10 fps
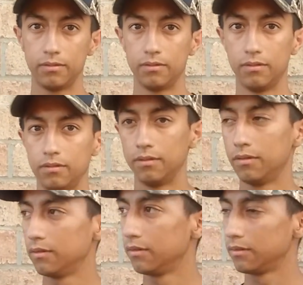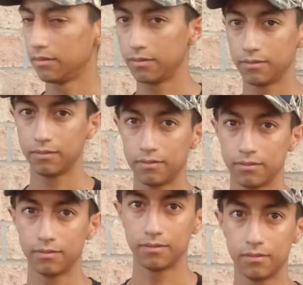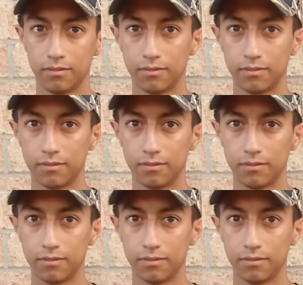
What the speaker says: Okay. All right, that's